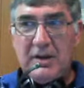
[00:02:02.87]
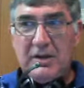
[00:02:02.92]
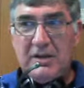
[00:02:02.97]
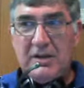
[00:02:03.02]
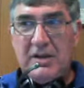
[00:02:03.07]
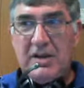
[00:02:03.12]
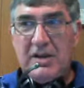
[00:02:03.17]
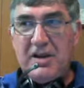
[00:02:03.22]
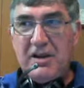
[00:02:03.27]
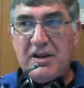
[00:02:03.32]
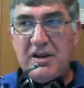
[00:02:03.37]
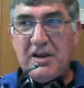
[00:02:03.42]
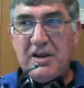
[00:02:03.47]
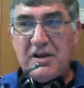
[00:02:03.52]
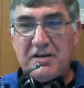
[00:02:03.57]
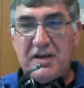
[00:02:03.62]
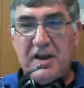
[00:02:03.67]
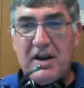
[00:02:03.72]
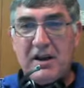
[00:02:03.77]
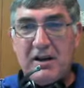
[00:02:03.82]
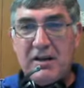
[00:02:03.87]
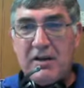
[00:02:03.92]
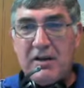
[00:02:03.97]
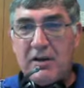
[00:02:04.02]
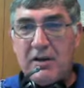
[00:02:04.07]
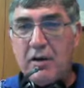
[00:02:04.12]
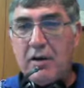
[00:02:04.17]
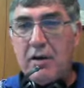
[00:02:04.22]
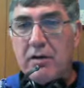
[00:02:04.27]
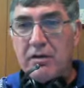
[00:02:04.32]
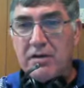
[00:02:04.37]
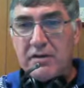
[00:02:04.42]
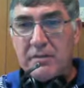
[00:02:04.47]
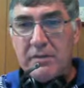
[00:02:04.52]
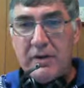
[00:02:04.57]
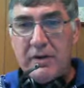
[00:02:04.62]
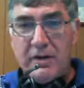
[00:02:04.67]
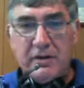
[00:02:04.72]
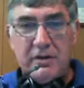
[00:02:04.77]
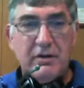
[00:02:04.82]
He didn't exactly encourage
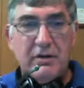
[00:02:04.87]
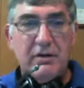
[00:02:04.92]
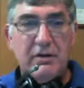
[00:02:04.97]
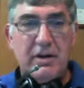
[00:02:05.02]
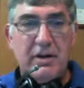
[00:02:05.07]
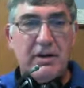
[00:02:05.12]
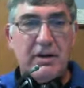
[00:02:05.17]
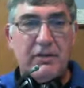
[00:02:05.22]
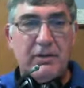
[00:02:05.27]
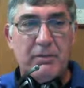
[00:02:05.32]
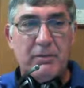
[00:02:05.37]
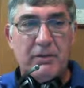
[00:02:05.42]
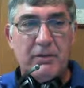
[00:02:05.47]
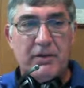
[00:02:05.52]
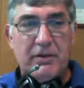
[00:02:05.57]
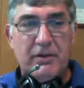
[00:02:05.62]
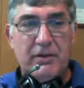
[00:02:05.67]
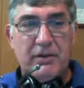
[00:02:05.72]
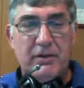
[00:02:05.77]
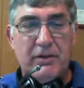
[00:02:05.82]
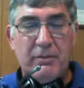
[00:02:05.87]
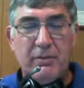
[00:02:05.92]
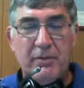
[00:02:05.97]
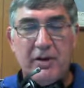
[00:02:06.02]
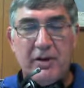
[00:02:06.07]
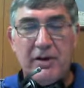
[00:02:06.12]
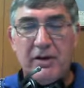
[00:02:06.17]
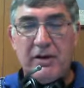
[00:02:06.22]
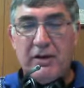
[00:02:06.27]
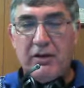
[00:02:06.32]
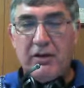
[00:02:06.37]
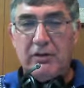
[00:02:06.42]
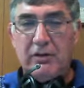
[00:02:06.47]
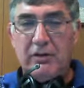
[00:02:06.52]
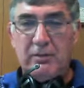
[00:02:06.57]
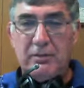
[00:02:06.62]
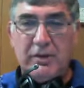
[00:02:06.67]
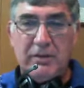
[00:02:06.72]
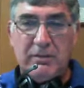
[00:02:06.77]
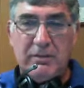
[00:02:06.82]
me to do that from then
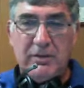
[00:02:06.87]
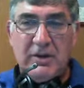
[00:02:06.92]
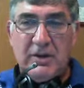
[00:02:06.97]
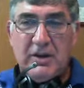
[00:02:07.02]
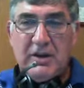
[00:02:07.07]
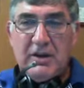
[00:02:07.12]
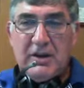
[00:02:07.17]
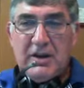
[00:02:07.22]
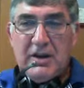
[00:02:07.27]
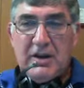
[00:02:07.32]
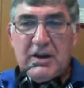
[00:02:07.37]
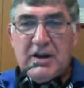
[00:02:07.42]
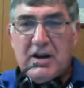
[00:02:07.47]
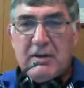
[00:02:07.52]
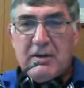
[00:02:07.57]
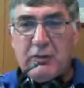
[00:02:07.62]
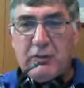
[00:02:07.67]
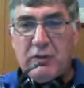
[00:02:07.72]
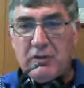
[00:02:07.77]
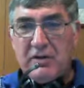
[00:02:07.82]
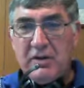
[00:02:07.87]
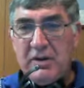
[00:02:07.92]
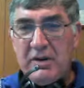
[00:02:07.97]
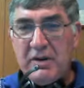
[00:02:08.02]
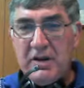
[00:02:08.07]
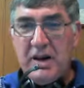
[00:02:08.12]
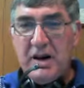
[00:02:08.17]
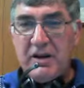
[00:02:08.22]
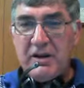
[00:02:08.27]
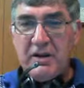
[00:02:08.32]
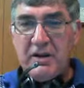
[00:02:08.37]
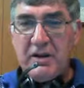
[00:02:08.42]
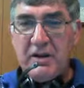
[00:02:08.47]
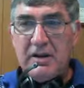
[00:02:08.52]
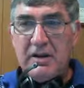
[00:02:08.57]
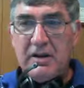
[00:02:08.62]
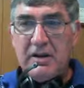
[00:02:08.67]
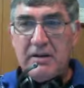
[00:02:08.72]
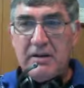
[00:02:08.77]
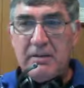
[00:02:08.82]
on, but it kind of broke the monotony.
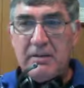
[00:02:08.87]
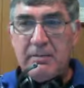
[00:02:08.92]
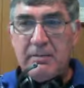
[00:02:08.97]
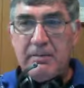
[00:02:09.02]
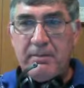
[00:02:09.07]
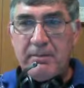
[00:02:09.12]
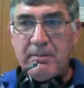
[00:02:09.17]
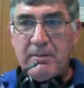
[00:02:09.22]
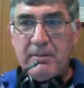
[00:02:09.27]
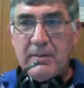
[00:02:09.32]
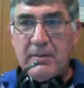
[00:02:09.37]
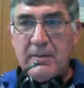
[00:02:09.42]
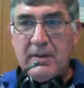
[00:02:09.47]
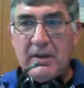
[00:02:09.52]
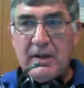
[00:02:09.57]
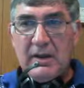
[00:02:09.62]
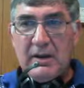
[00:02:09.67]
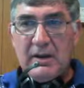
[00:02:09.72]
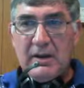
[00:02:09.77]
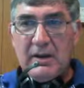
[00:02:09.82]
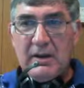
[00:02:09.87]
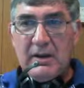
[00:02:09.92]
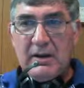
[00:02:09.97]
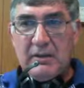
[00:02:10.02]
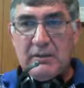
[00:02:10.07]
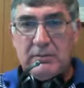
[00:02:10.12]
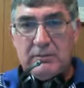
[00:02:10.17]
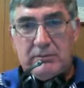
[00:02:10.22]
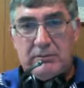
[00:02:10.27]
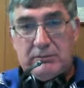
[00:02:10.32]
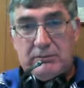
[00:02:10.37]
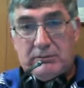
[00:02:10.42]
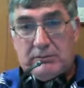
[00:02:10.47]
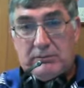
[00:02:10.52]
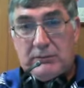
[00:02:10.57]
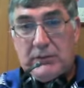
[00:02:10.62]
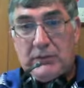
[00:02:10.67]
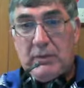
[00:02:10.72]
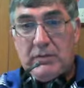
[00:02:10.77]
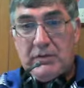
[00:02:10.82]
And
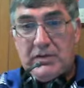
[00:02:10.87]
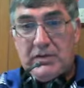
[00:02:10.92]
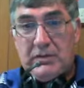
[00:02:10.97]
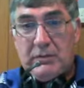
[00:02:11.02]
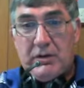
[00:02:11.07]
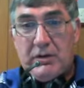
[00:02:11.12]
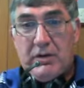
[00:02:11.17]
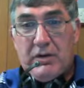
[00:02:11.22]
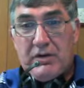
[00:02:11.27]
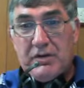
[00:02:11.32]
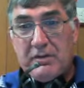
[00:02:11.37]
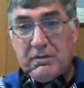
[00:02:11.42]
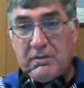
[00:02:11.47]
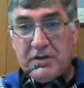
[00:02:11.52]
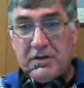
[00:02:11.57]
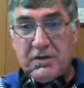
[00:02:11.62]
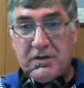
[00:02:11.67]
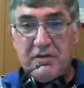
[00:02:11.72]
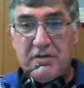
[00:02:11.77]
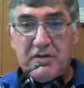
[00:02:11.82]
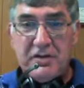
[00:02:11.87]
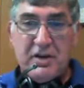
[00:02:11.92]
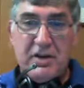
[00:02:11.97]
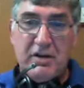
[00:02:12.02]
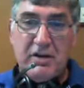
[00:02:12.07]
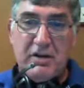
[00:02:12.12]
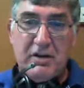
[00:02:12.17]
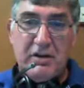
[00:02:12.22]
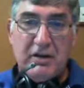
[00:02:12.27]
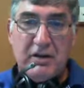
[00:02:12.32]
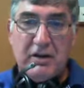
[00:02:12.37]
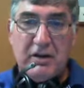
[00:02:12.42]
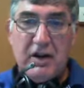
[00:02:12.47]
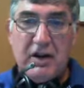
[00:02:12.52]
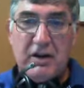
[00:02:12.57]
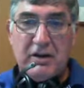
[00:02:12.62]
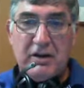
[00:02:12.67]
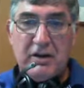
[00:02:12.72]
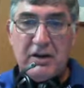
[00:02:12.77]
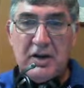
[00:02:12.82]
what was important, students got
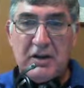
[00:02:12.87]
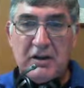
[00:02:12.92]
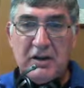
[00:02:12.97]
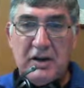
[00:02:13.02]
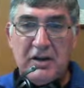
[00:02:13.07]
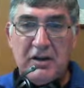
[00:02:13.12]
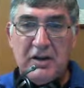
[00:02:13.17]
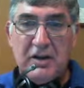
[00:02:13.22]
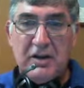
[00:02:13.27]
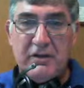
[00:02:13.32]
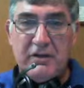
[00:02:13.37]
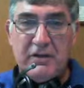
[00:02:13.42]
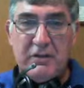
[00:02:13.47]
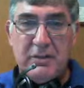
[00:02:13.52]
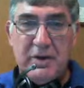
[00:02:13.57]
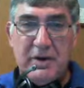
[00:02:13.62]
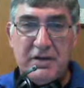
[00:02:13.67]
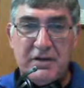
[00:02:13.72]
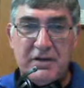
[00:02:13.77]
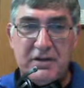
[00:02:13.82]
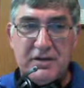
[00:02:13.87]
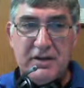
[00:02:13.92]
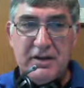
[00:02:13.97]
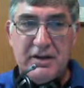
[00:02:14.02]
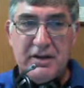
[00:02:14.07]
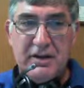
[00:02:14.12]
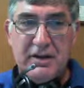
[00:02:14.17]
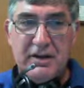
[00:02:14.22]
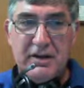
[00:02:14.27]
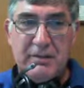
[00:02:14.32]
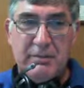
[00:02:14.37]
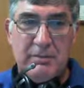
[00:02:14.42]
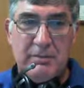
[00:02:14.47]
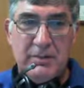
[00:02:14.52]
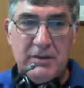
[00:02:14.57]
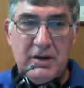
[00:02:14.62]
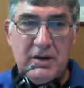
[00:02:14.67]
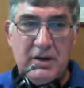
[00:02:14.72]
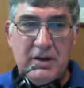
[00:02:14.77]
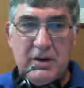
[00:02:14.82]
the information. And
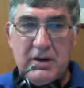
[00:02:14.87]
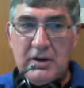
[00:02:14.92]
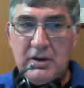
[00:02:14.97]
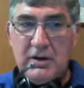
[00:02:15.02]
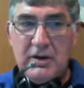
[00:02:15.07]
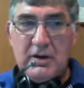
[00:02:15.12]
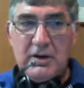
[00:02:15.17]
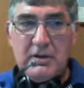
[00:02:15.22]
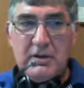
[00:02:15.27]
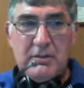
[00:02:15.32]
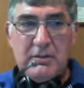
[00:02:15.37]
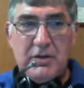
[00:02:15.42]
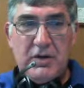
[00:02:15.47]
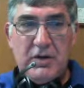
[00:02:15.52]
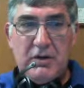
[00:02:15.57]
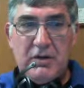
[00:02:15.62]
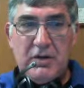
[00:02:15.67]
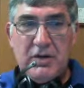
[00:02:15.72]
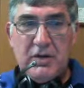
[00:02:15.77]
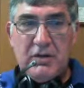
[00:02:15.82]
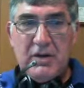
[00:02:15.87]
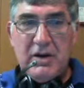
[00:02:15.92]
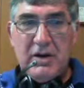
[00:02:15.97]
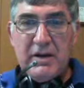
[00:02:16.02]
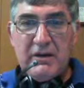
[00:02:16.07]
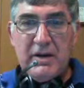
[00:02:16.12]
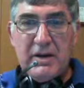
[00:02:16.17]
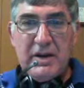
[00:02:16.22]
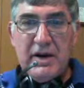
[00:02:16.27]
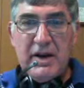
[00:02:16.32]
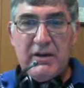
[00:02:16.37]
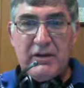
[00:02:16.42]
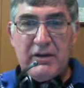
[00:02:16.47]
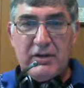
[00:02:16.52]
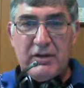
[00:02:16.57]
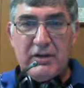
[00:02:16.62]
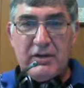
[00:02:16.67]
you don't have to have